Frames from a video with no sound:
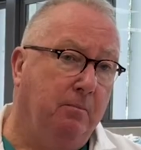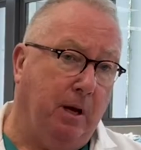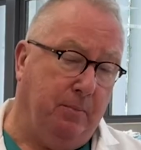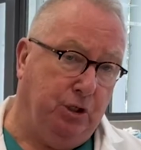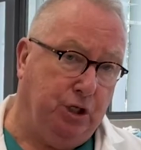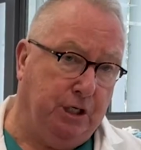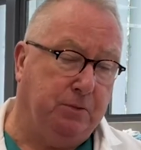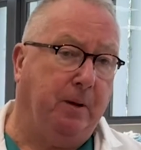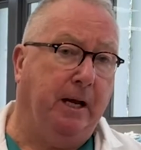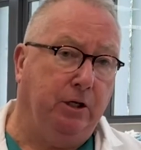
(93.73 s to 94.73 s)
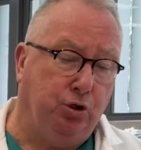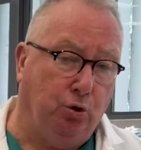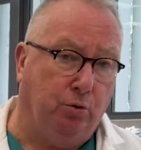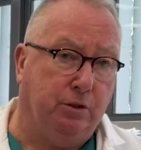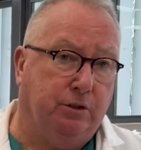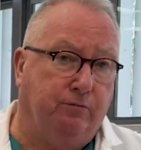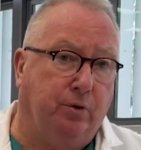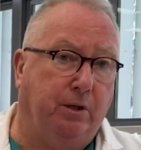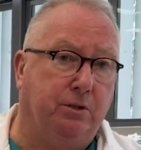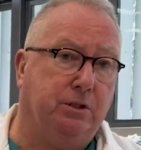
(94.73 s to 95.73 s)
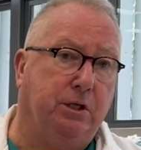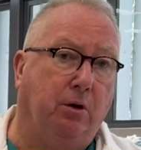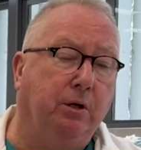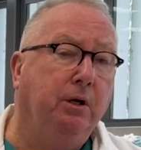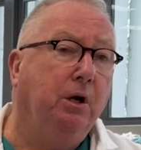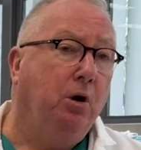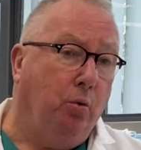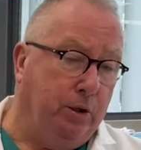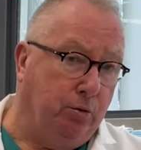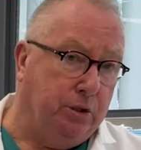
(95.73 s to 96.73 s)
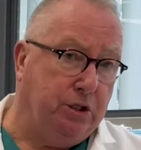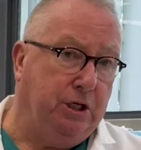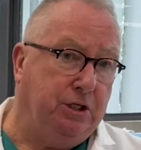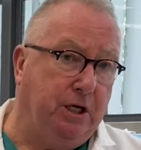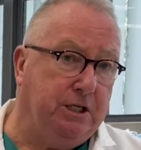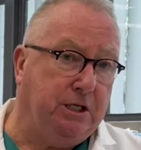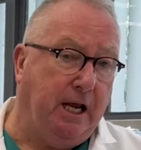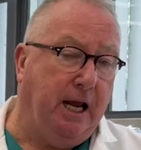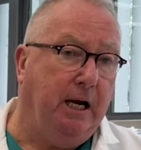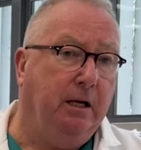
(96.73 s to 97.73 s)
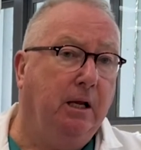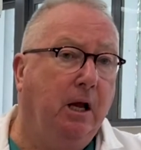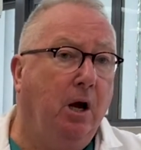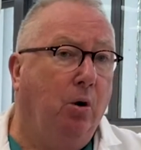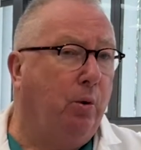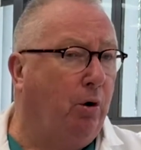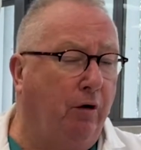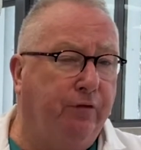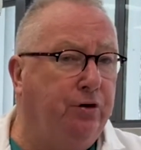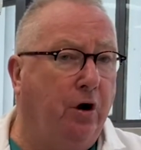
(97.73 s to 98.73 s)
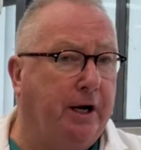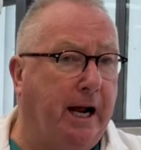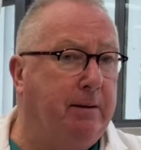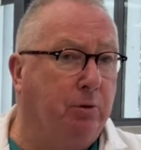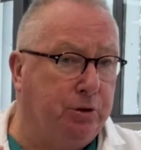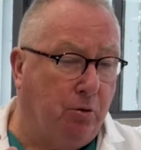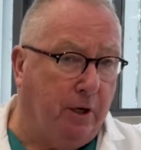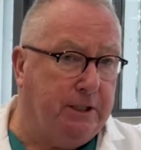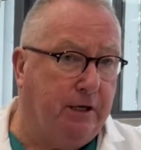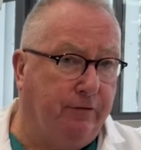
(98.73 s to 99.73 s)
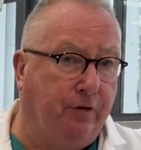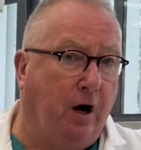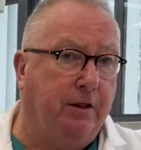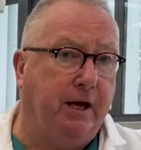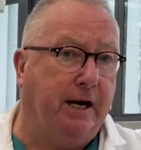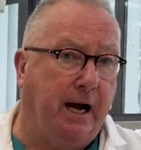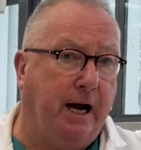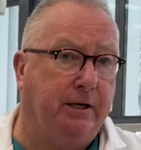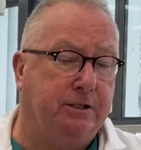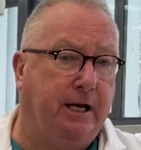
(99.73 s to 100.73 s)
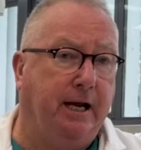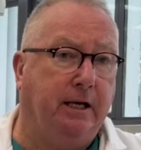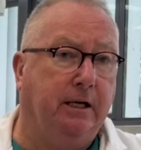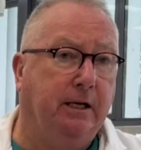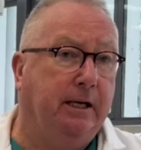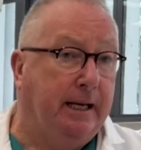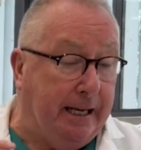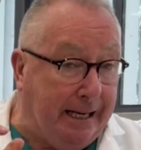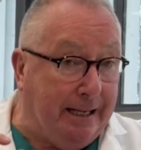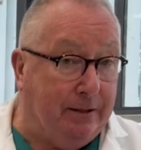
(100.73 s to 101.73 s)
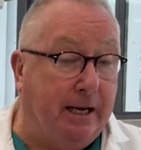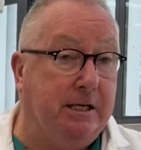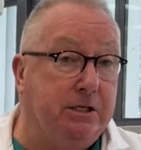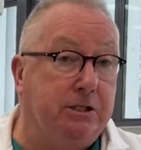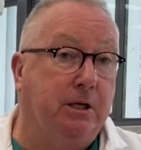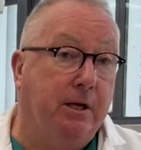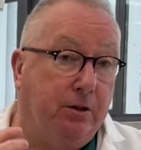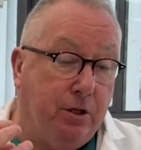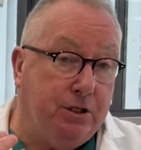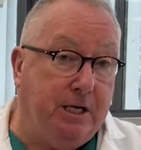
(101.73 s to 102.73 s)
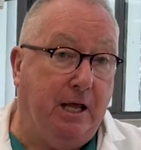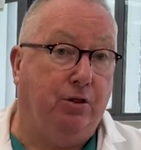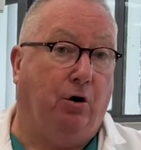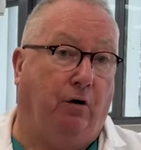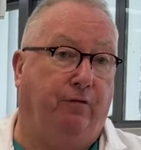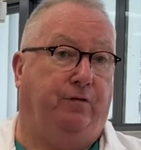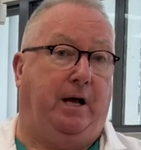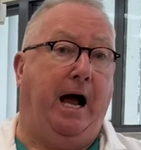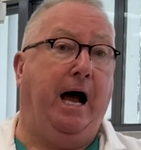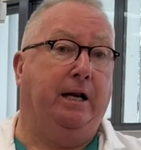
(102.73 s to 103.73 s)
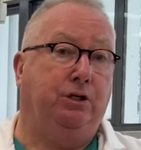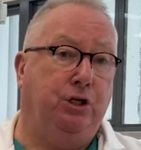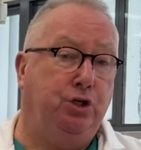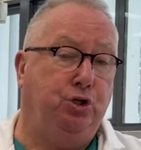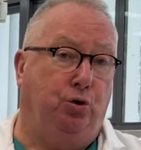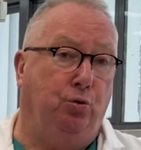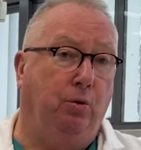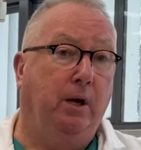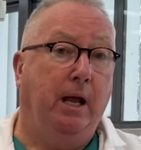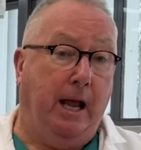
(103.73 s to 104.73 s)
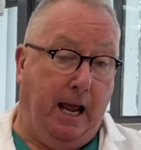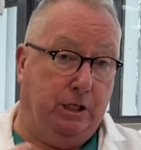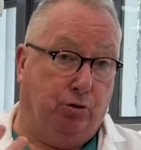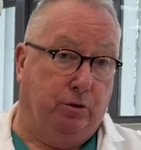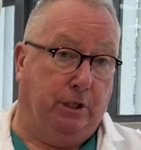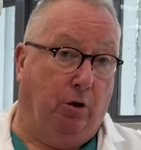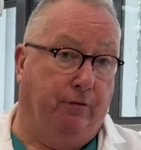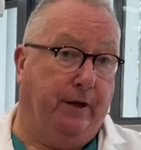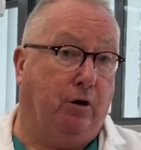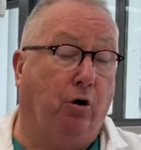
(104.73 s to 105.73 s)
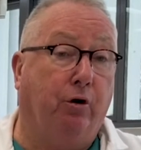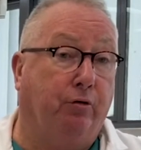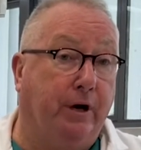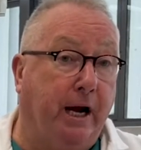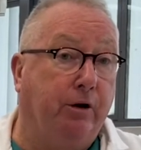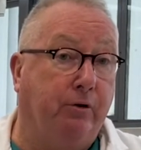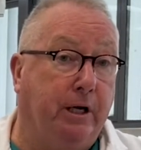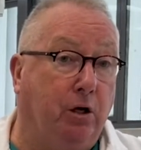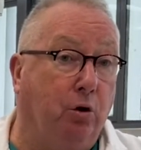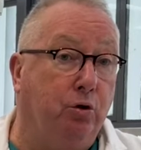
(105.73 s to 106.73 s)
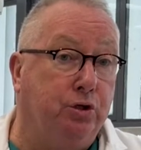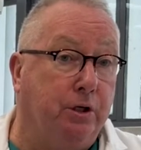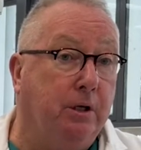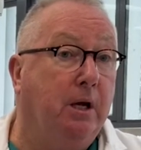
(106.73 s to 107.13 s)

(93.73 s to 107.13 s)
maybe chest pain, shortness of breath and so on, we do a CT scan. We're often not able to identify that heart attack, that is the death of heart tissue as a result of that coronary artery occlusion,